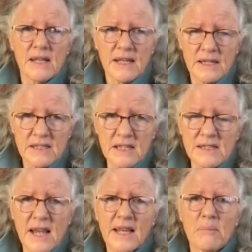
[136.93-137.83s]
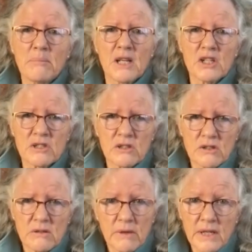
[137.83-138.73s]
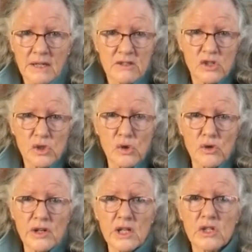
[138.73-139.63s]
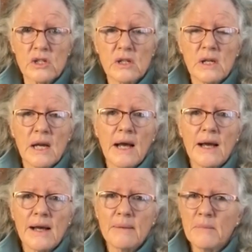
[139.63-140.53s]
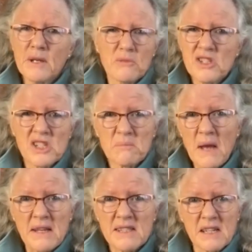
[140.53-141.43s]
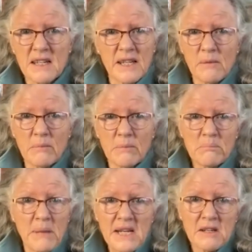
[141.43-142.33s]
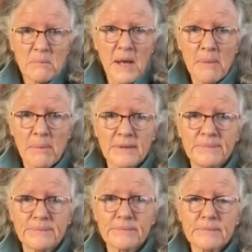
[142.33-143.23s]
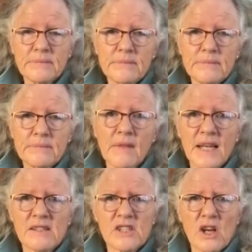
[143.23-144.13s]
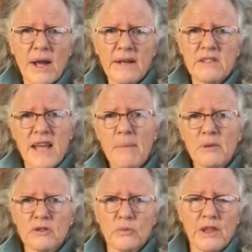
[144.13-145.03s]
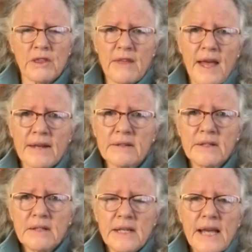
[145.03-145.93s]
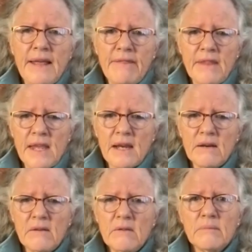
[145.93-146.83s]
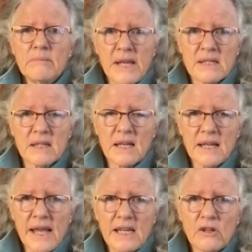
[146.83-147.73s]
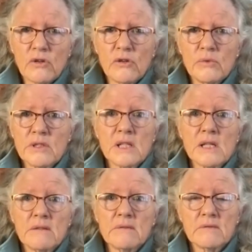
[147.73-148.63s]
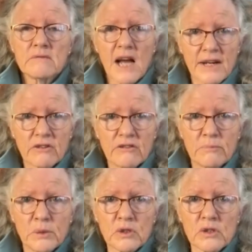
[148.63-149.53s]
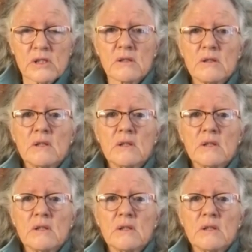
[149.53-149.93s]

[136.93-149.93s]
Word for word: It didn't take up much in storage. It was just basically paint and paper. And so I dabbled with that, and then met a lady who was a writer of books,